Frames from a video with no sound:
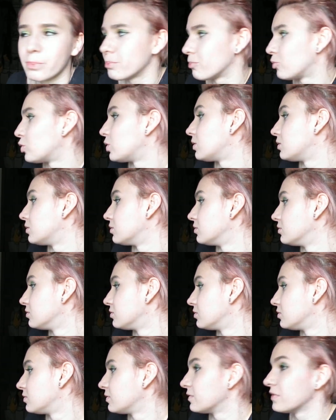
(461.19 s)
well,
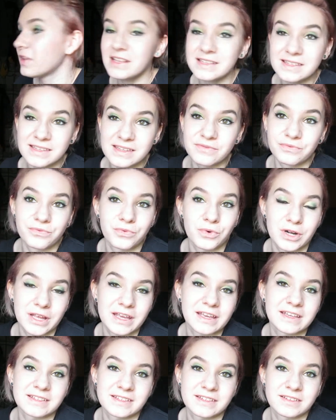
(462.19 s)
less than 4
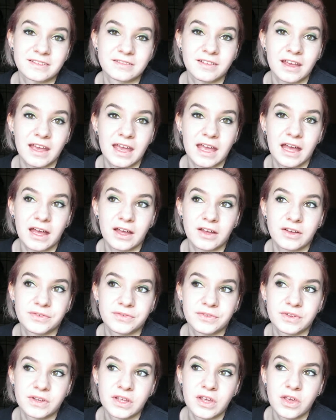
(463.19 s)
days. I
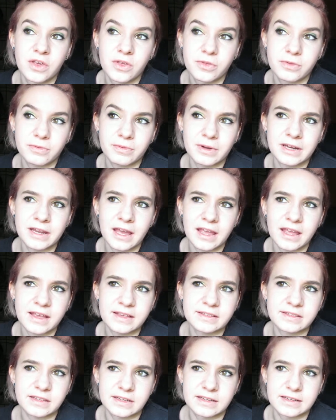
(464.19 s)
have 3
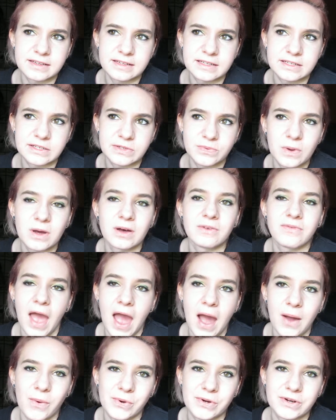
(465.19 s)
days and 12
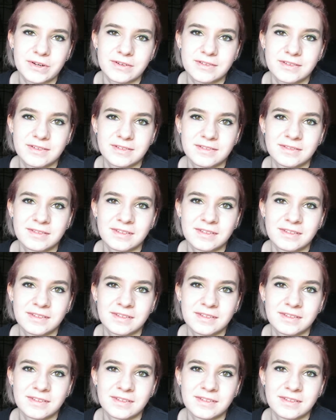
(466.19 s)
hours